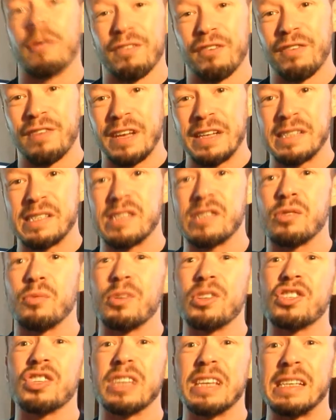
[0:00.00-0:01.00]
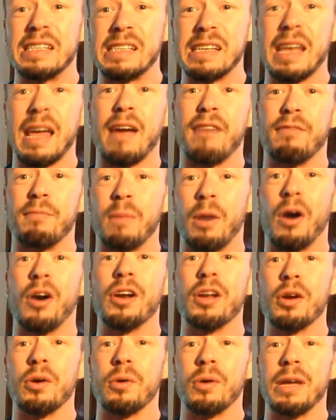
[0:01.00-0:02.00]
of events is originally it did have
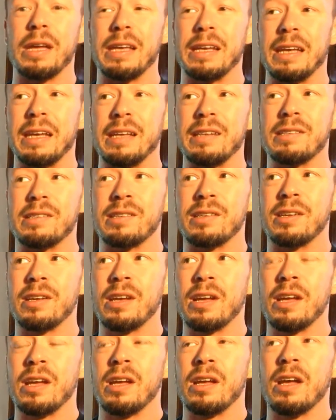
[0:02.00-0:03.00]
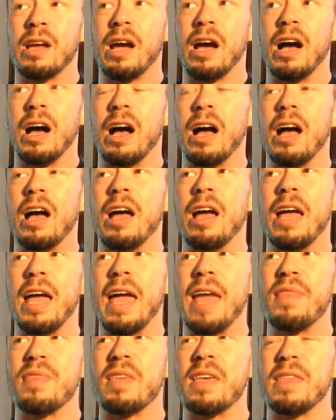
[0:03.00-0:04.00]
Mario in it, uh,
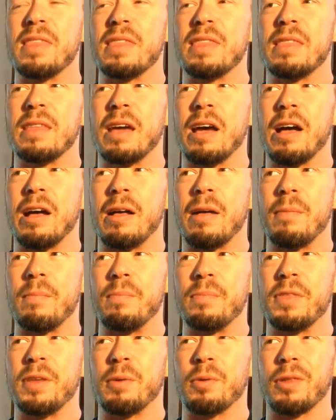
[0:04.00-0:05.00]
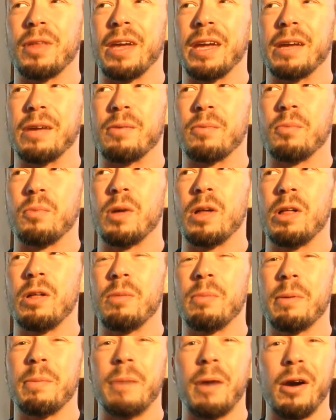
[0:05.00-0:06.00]
and then um, they were like,
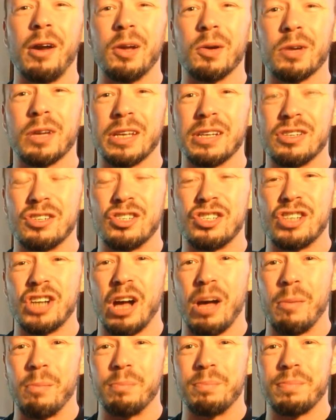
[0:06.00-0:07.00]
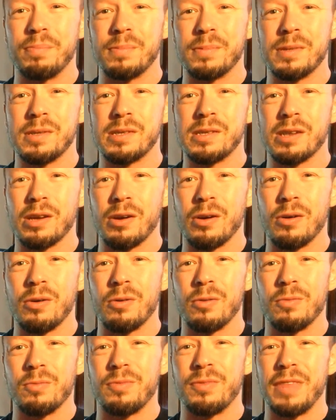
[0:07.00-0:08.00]
"Well, but Mario can jump,
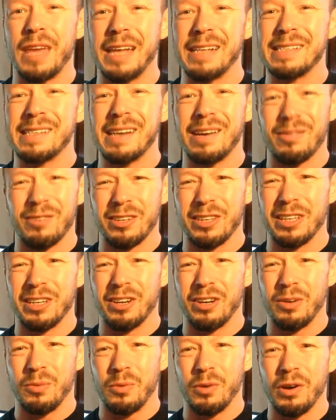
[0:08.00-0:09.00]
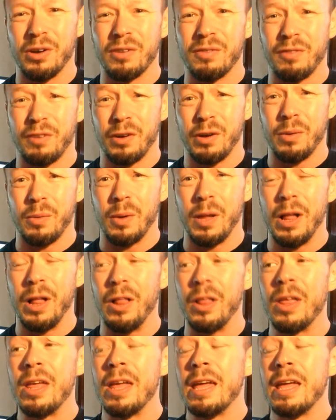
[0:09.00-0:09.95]
so that's not really going to work very well,"